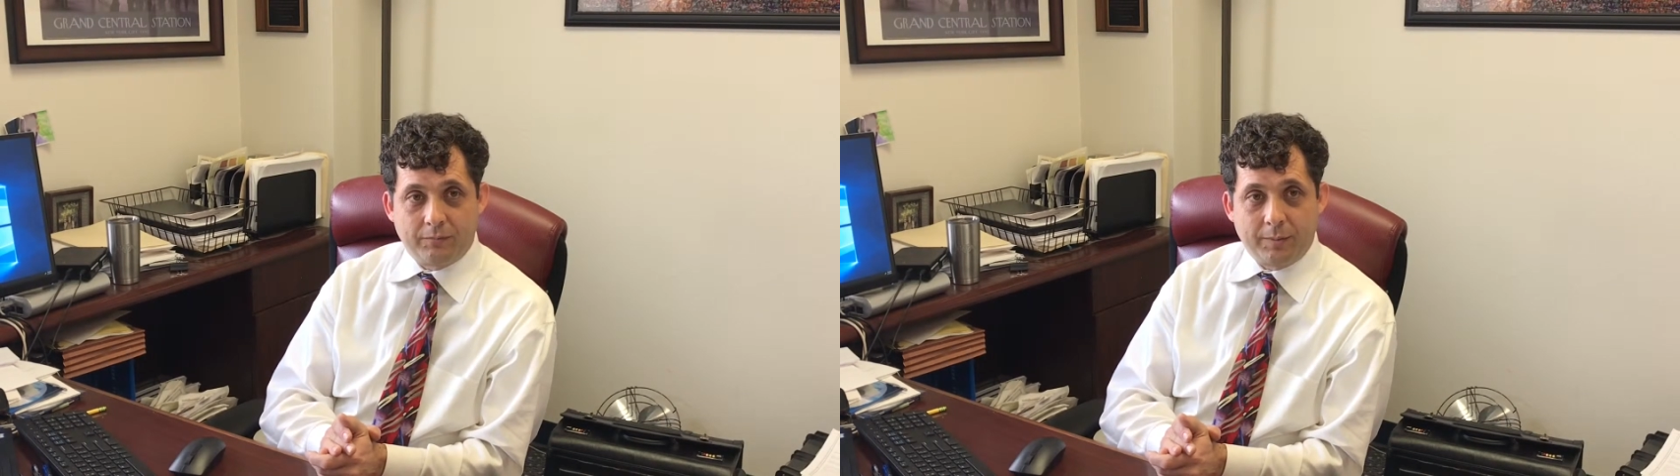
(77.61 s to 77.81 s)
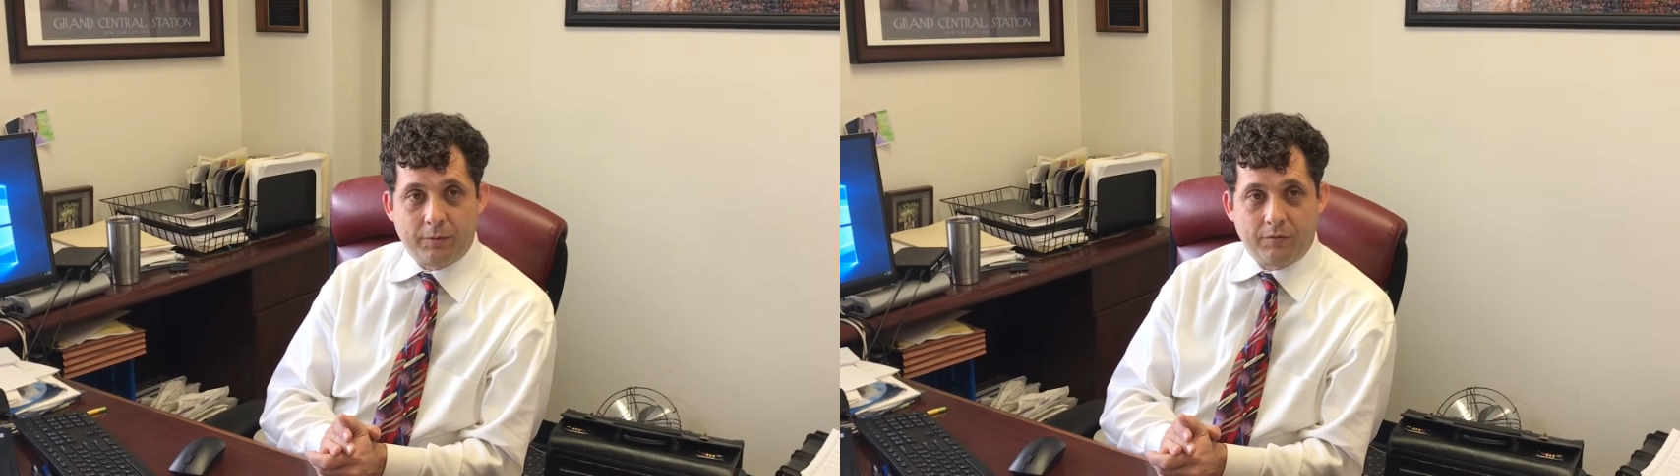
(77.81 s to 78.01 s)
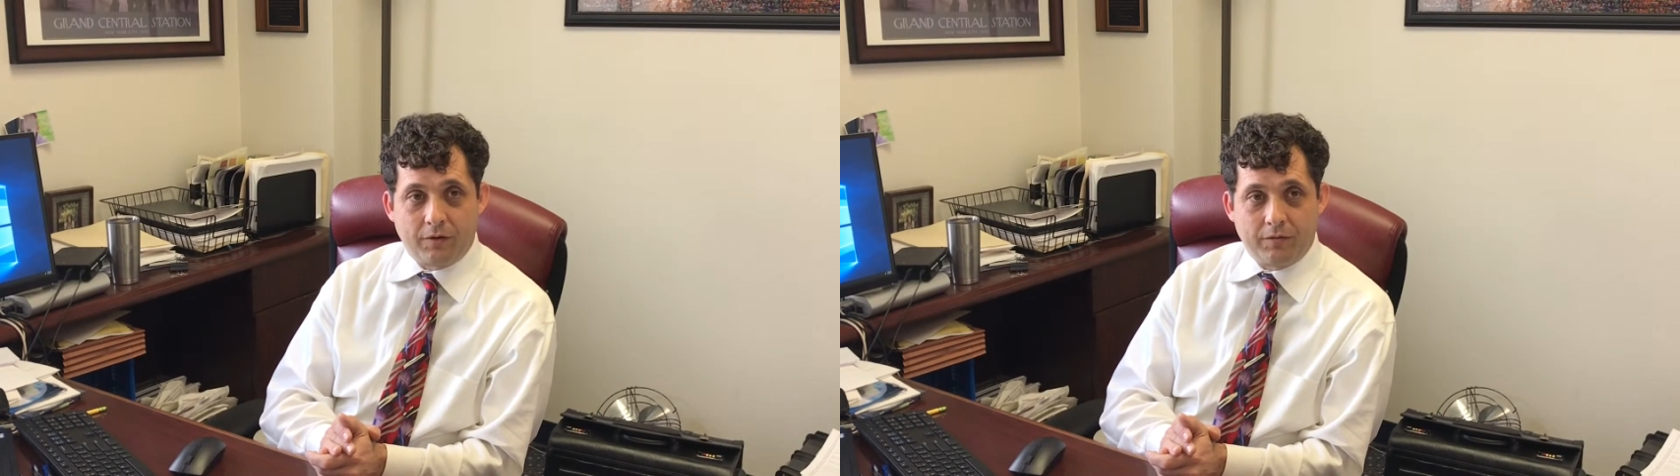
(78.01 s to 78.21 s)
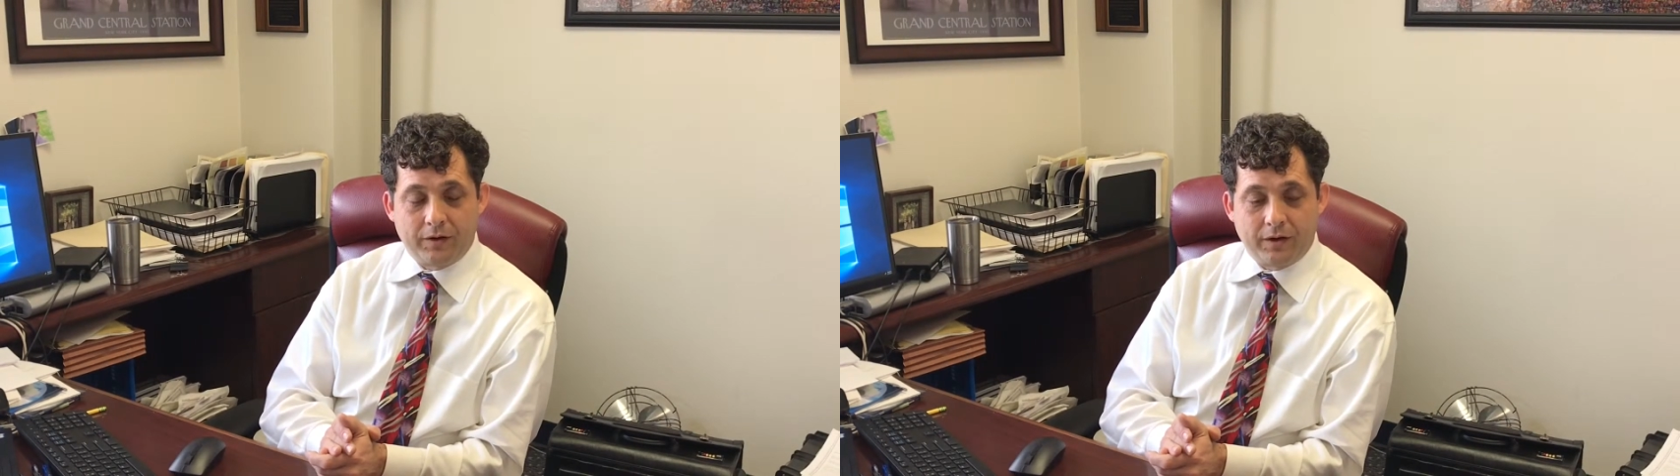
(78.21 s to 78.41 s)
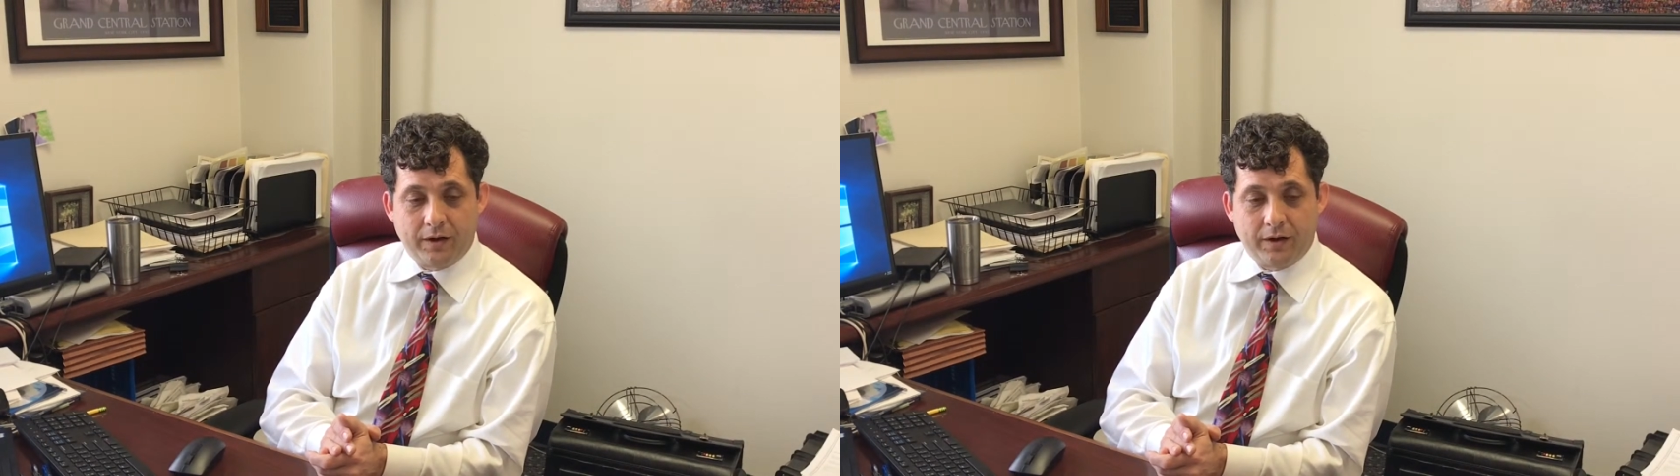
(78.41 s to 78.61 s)
people
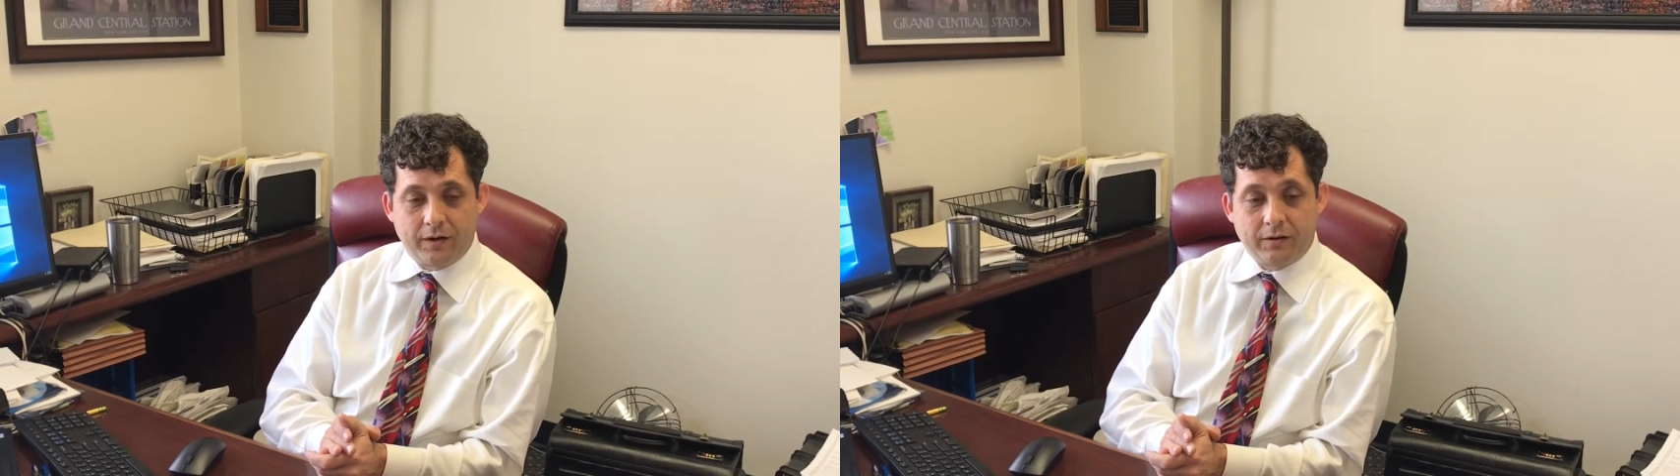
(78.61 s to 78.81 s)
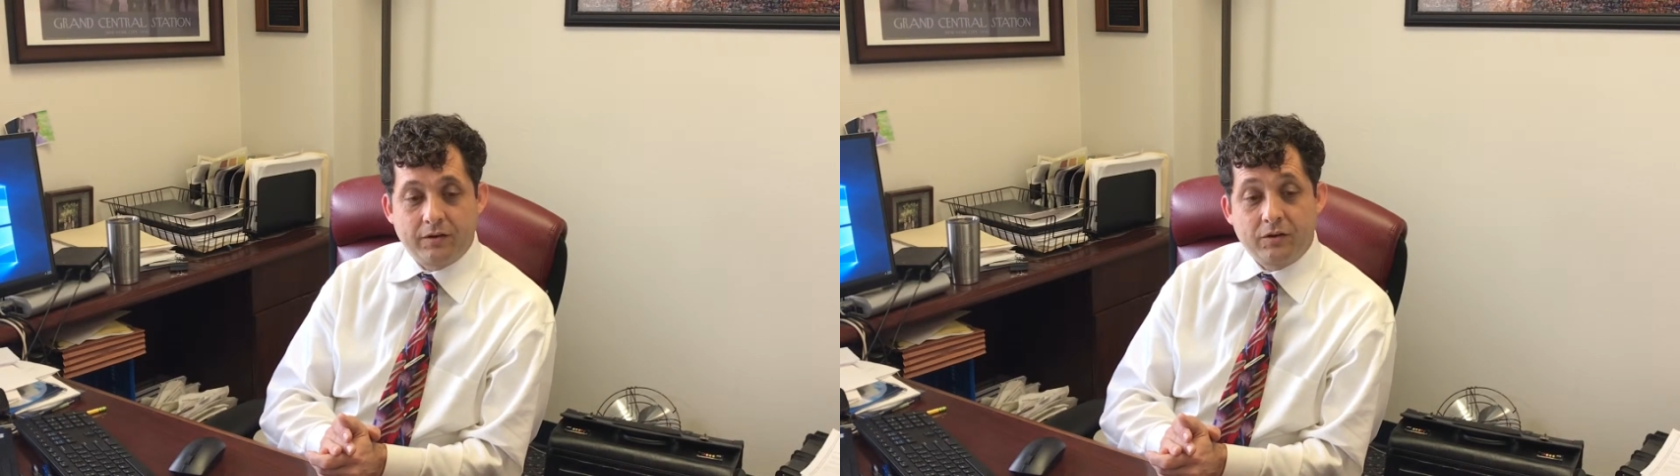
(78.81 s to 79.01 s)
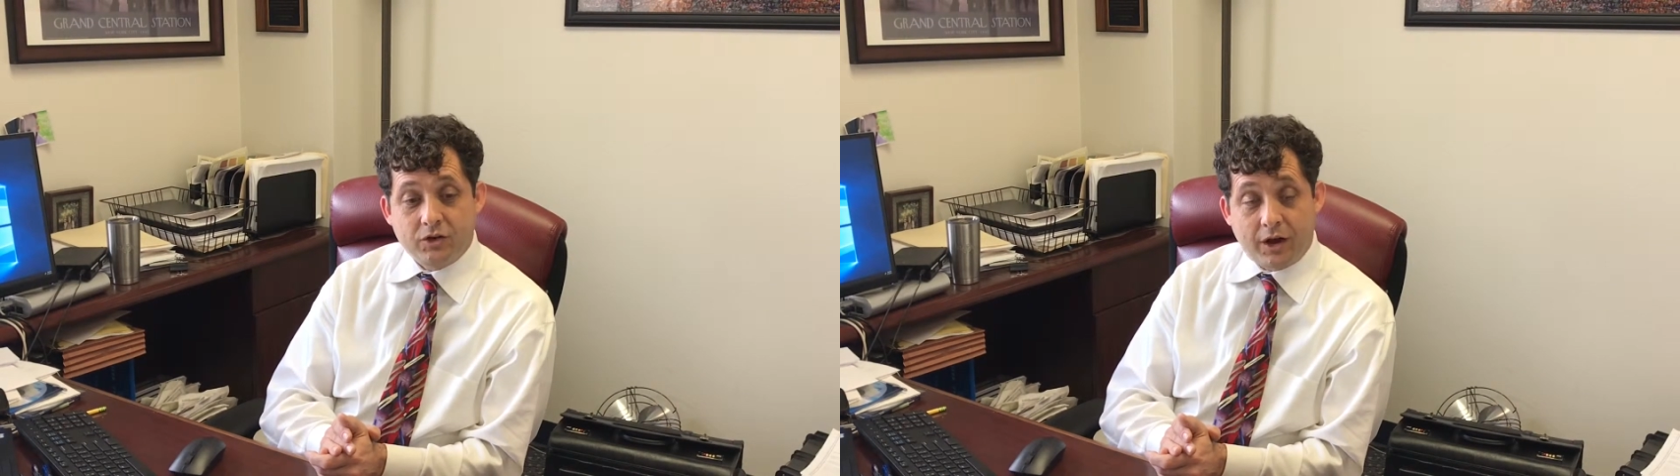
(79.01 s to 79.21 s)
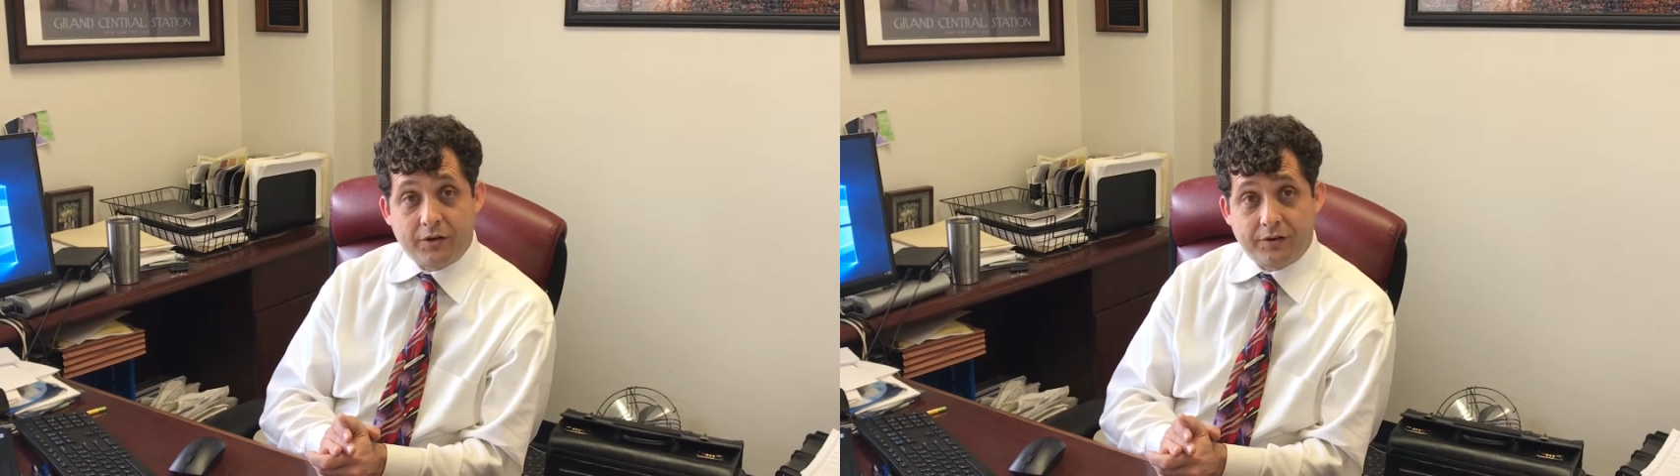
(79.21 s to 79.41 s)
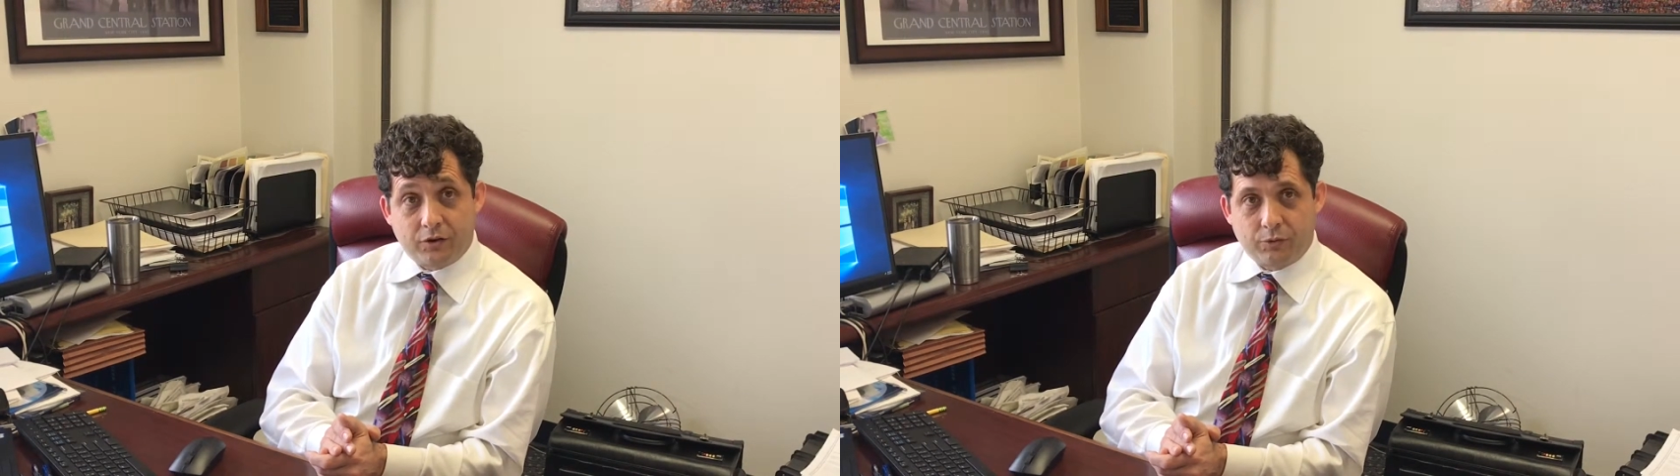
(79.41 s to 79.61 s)
involving
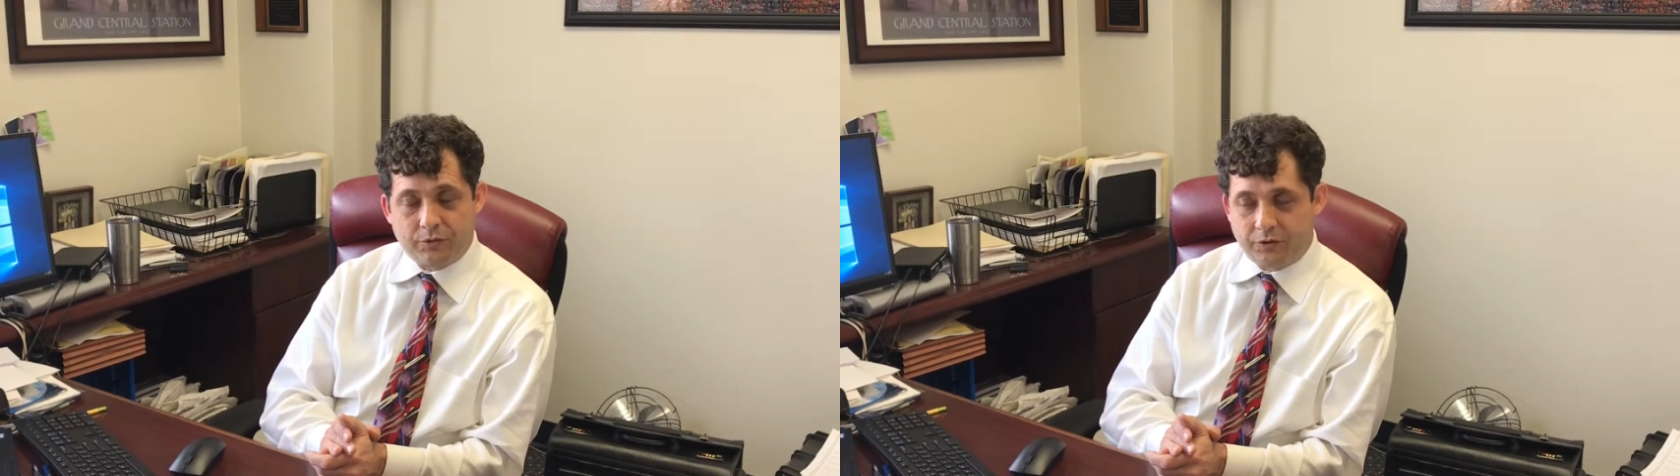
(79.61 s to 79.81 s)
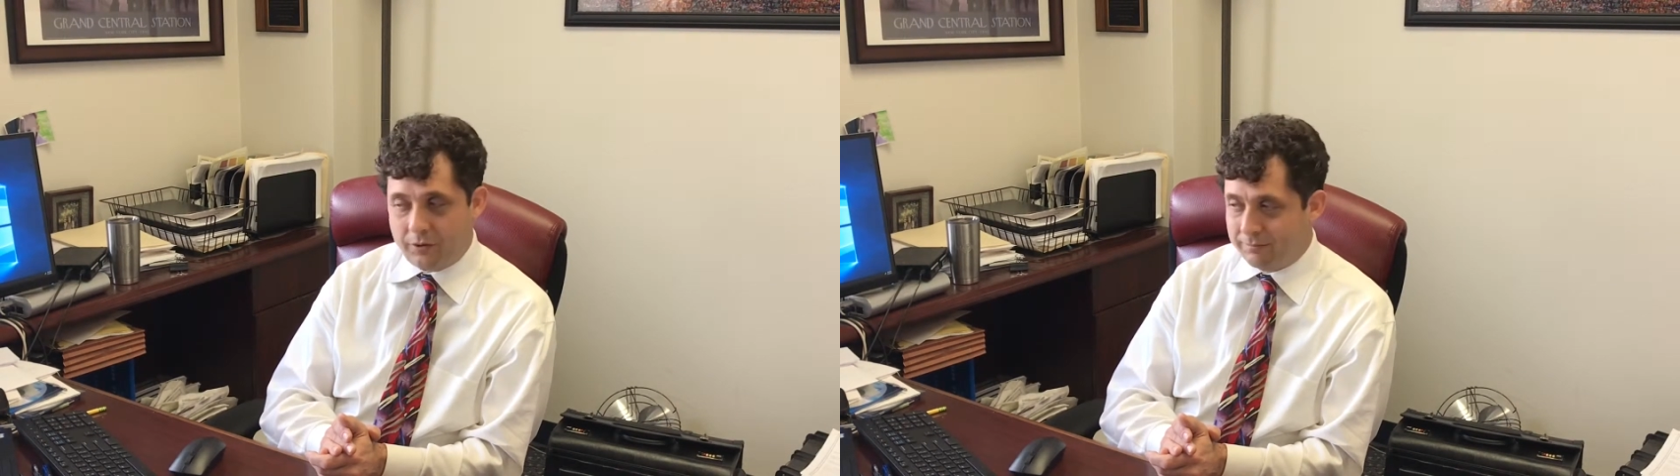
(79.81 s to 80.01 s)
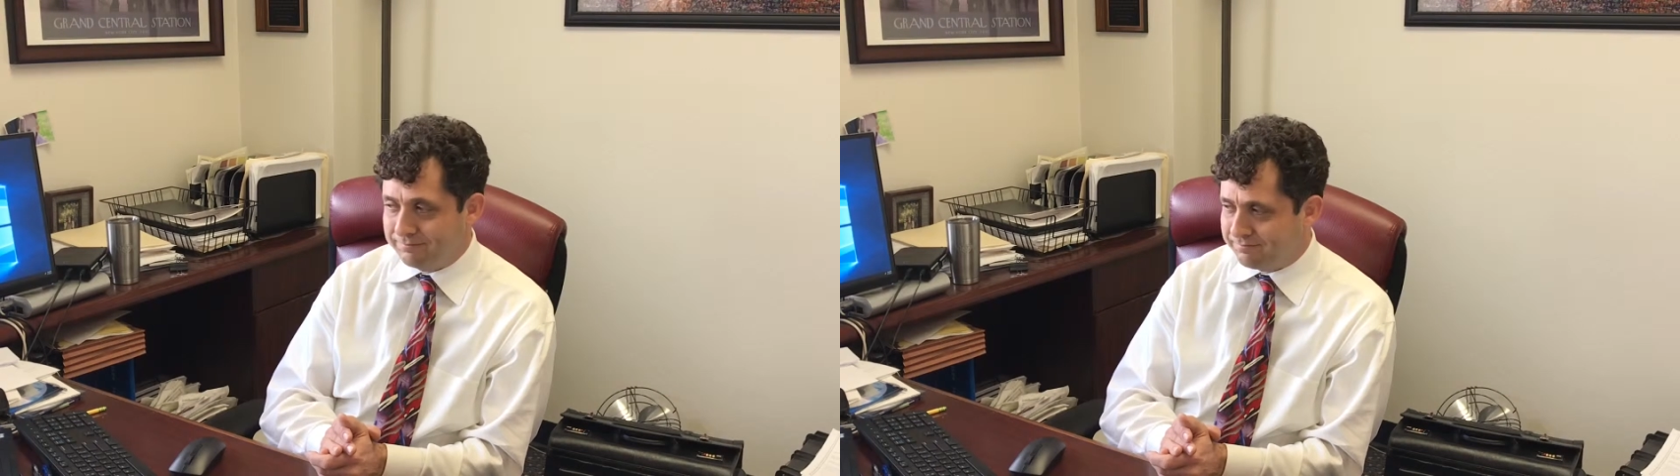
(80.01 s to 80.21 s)
child sexual assault.